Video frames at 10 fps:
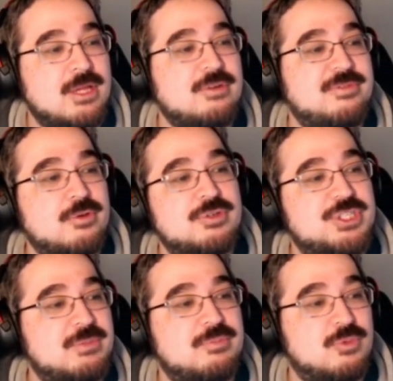your
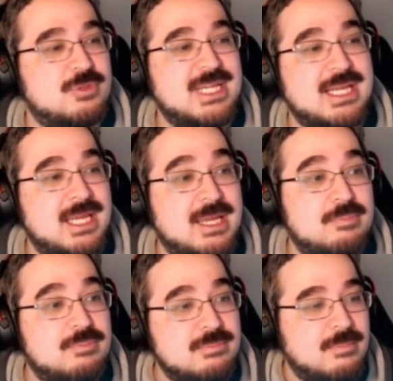viewership will take a hit.
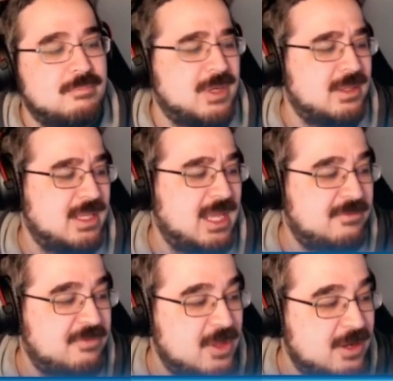But
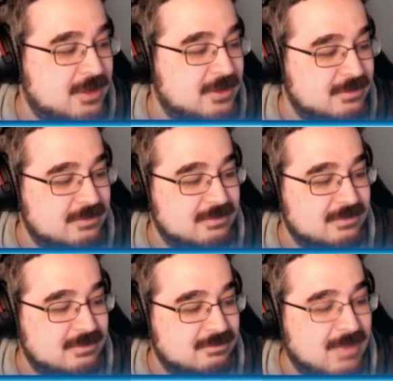if
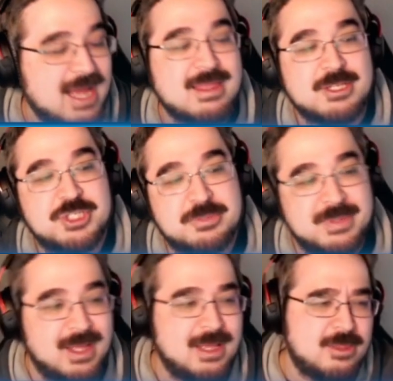my thoughts should
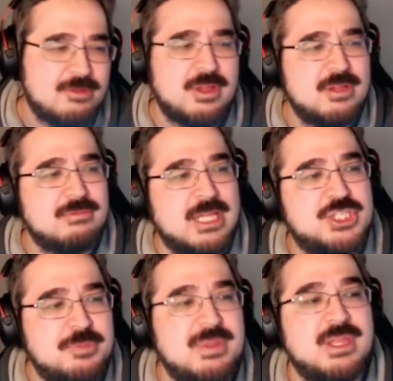be like they're there, they
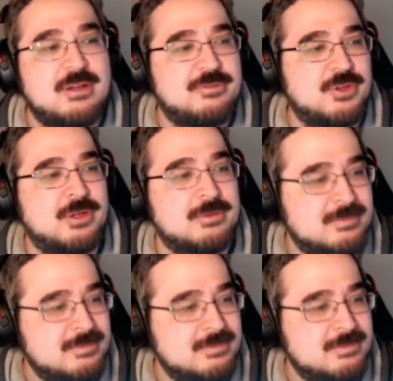should be there for you,